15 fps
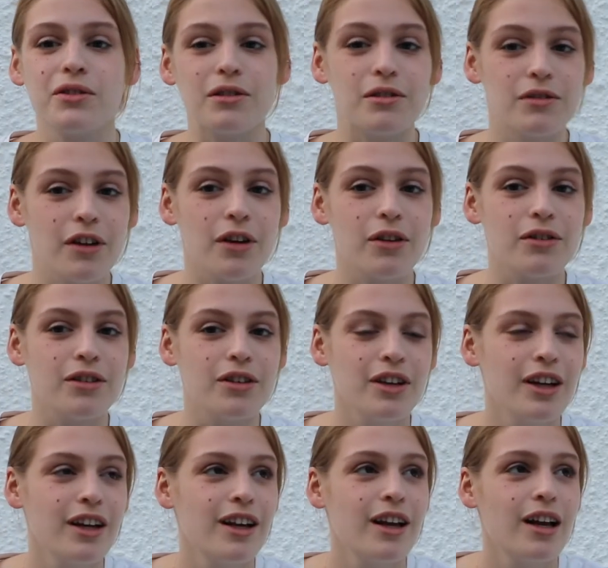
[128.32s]
on your phone,
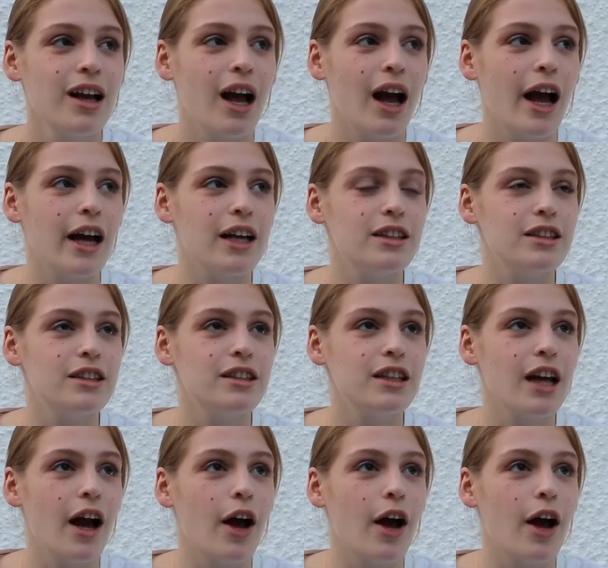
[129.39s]
and